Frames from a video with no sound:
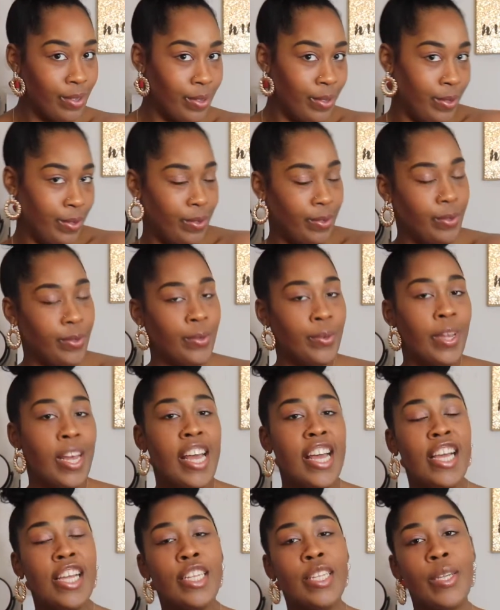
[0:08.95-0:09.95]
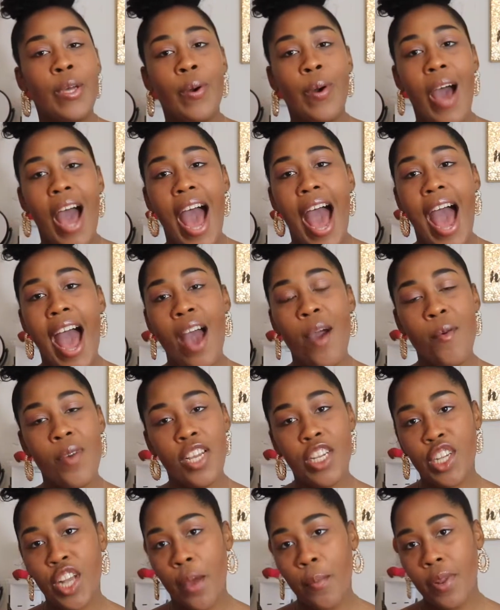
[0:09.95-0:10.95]
Ooh. So I
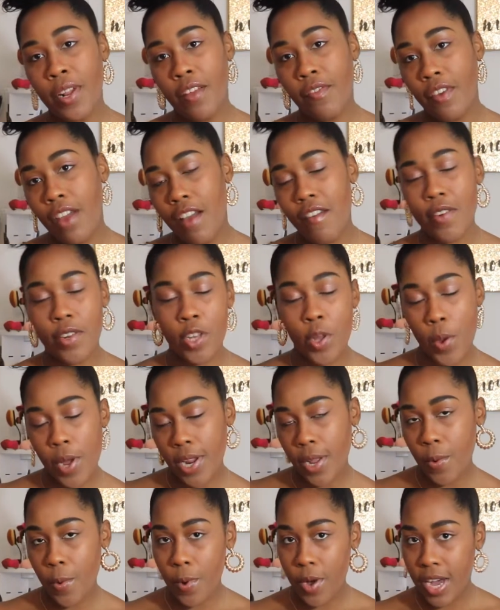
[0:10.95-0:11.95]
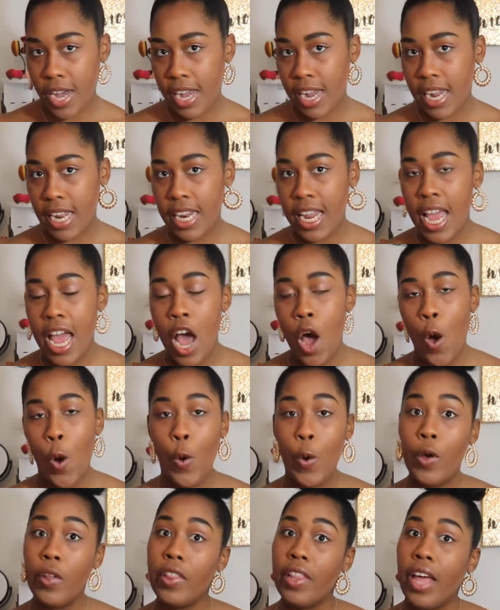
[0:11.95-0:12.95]
went shopping at Forever 21
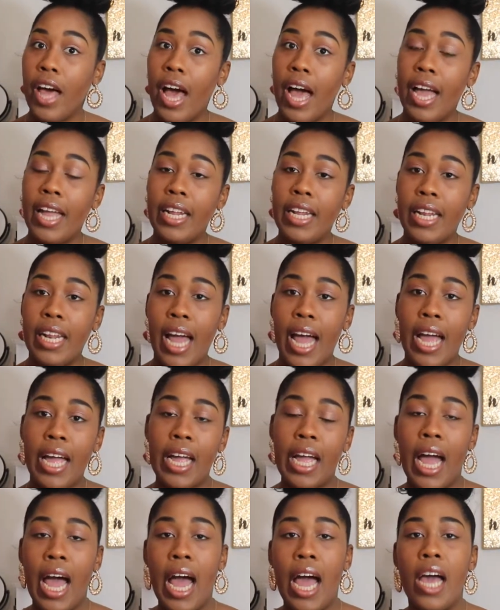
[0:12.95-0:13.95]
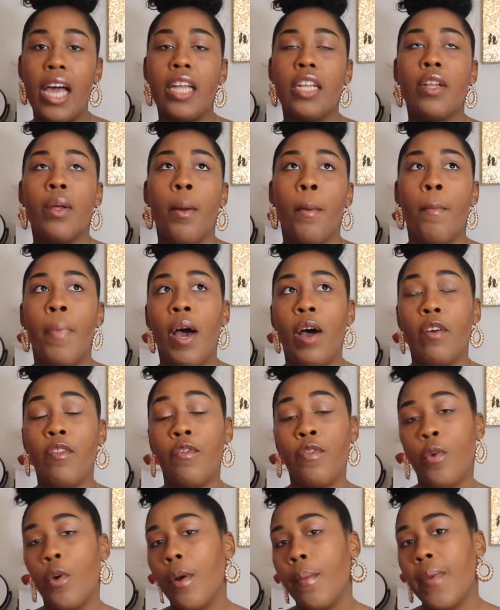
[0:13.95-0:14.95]
online and I got
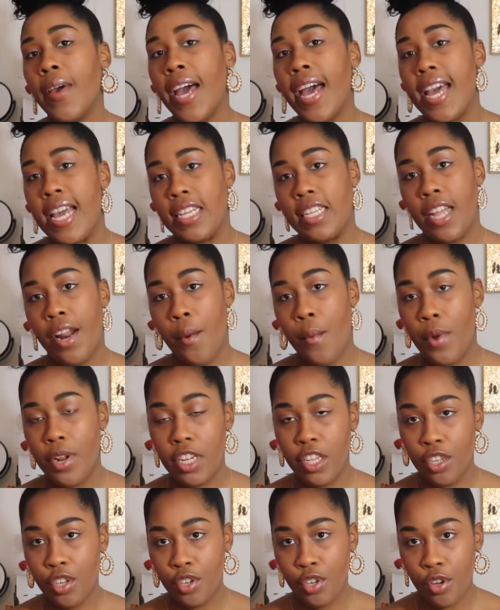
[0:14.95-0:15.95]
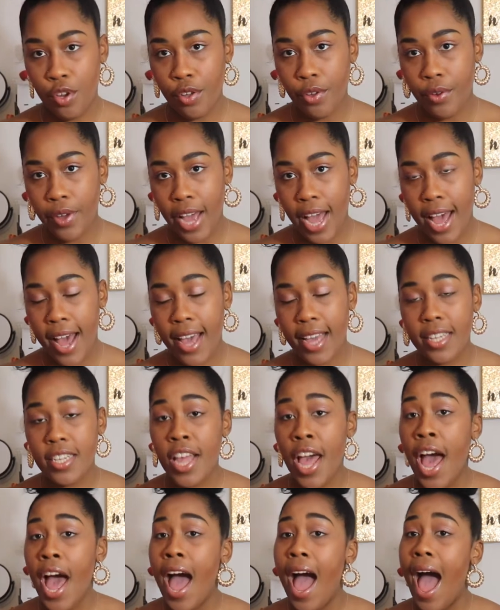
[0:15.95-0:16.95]
about 4 bags that I wanted to show you guys.
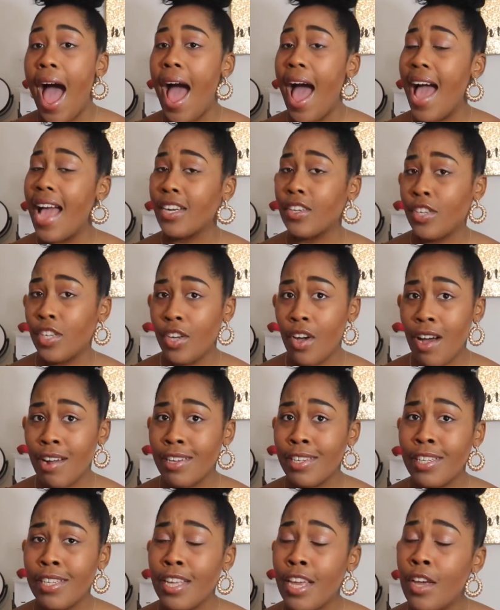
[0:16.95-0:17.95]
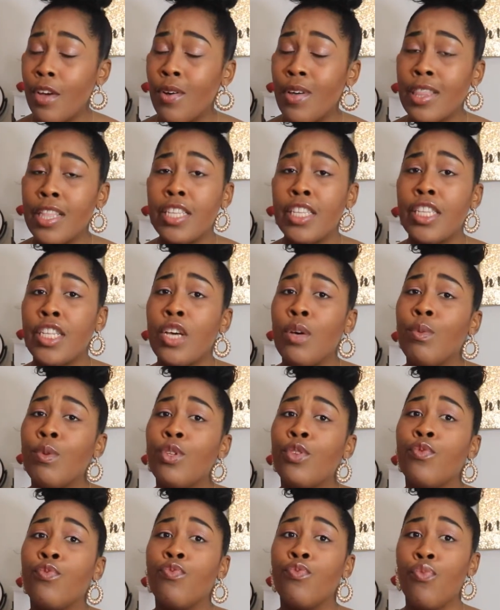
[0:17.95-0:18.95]
I actually caught a sale and the sale
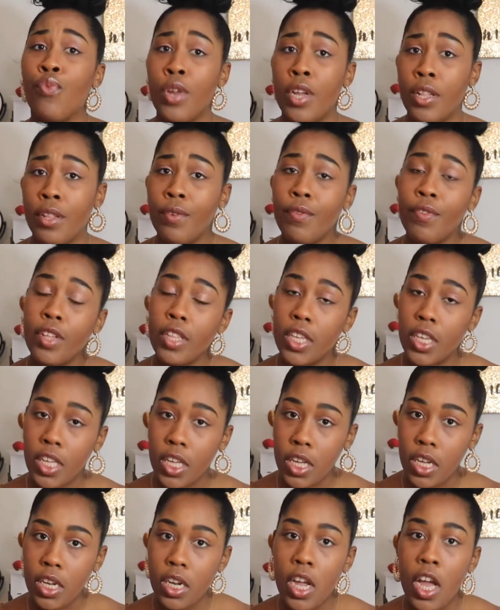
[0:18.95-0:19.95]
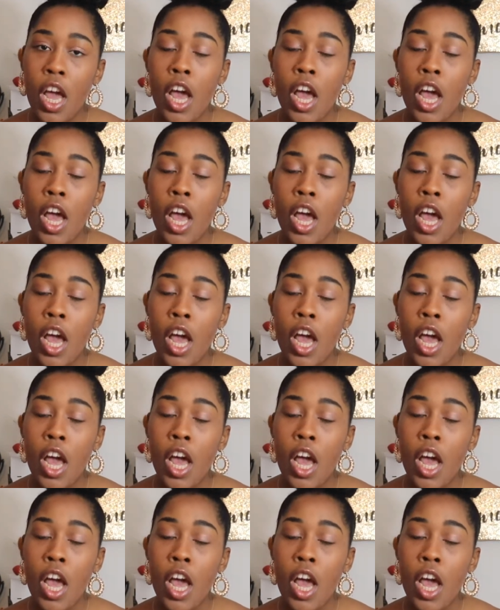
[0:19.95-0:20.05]
was really good.